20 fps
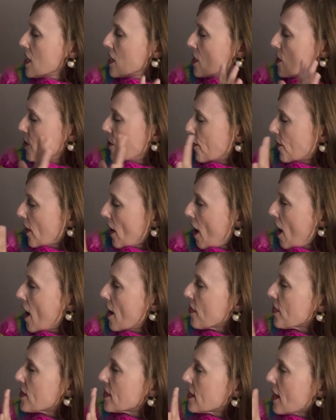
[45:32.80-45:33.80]
you've
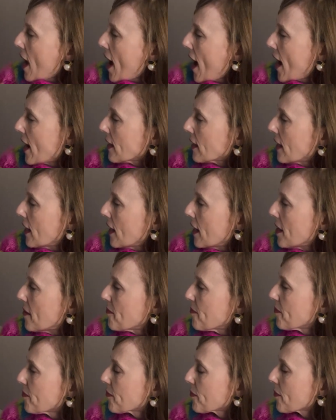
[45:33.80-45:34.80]
got this hat kit,
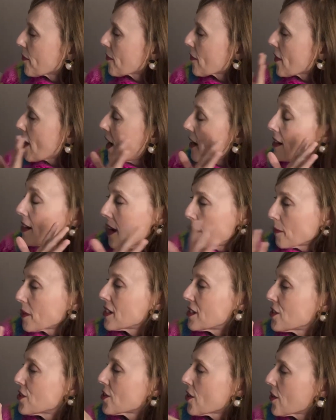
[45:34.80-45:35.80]
and I'm
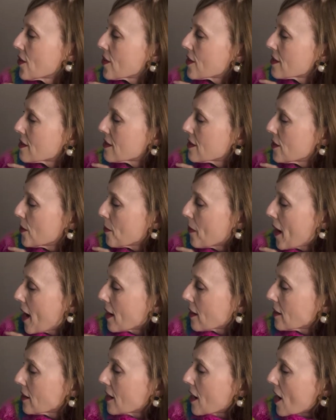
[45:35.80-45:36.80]
going to show you this new
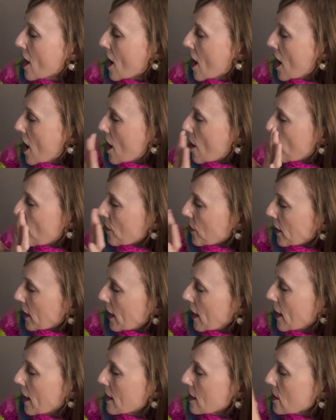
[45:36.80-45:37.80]
pattern. The
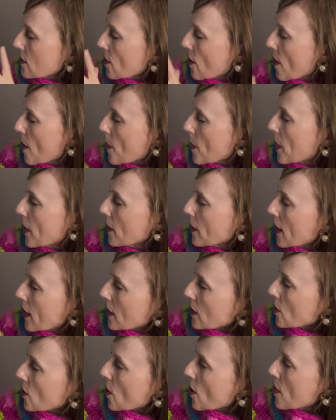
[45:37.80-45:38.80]
candle, the
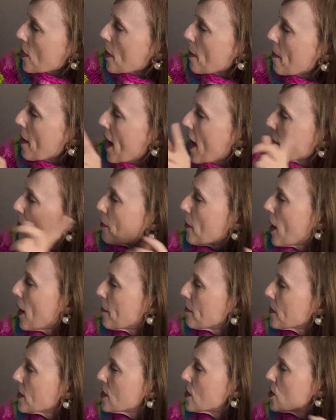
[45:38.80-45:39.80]
lighter, the bath
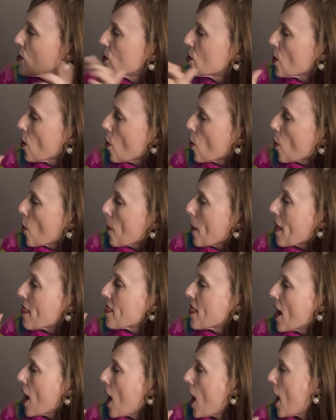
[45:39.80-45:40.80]
bomb, the soap,
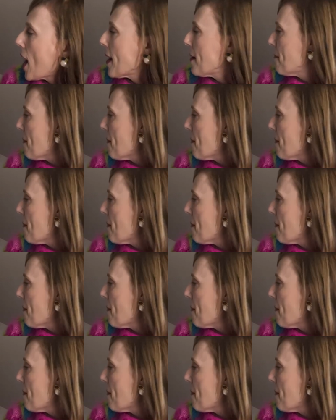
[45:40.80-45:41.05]
the eye